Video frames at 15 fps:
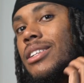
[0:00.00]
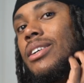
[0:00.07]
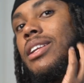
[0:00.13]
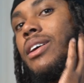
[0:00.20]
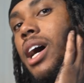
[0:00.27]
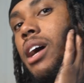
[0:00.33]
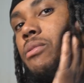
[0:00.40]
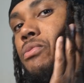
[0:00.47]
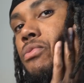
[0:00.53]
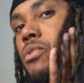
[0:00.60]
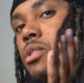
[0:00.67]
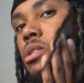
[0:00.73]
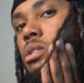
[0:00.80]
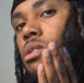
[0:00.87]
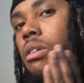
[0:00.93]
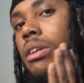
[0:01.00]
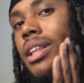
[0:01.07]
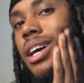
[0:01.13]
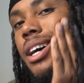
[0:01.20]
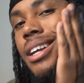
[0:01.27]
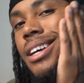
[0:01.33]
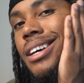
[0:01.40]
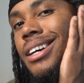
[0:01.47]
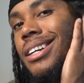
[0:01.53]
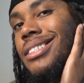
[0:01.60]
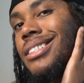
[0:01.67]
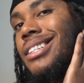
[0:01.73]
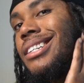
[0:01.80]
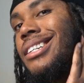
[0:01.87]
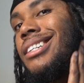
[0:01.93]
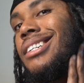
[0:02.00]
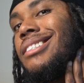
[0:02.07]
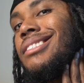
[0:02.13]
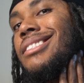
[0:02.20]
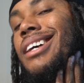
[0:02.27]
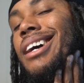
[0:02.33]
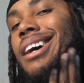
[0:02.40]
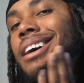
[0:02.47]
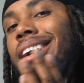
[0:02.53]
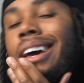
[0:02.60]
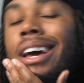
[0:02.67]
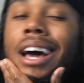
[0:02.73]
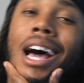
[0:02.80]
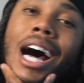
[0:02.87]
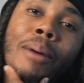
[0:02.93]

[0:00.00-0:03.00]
Look, look how full that is. Know I'm saying?